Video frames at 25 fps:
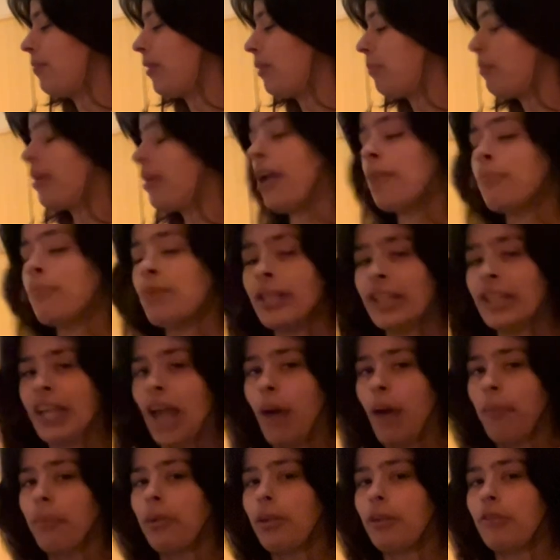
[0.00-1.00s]
But I've been
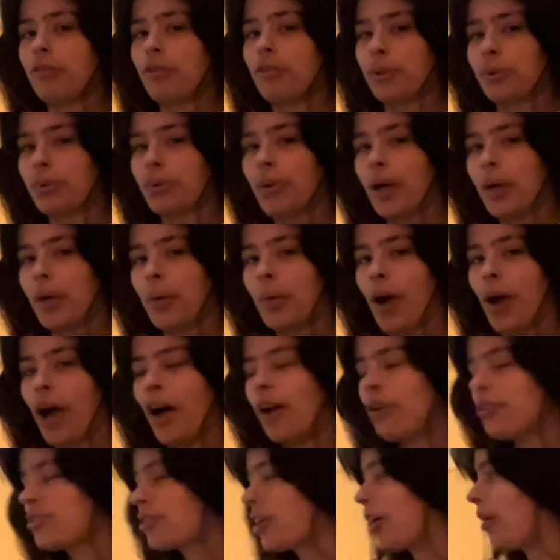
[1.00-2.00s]
yapping for quite a
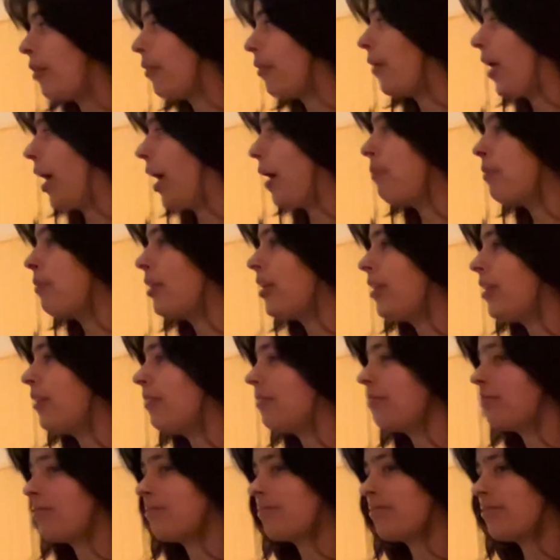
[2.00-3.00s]
while, so I'm gonna
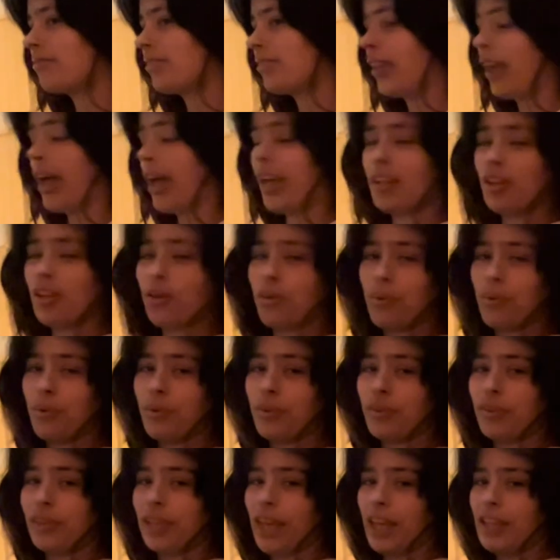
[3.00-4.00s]
let you
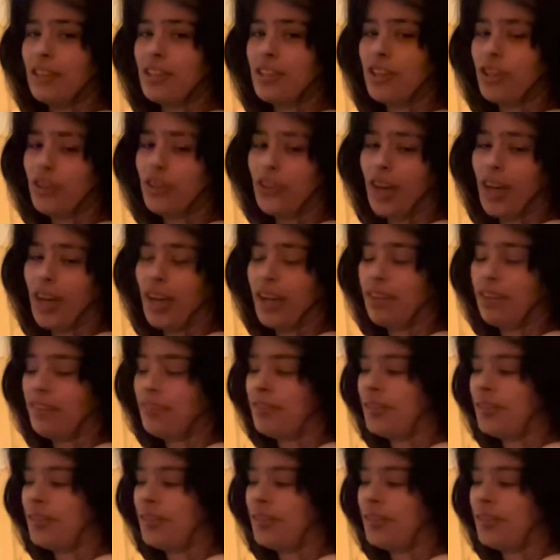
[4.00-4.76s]
get to your day.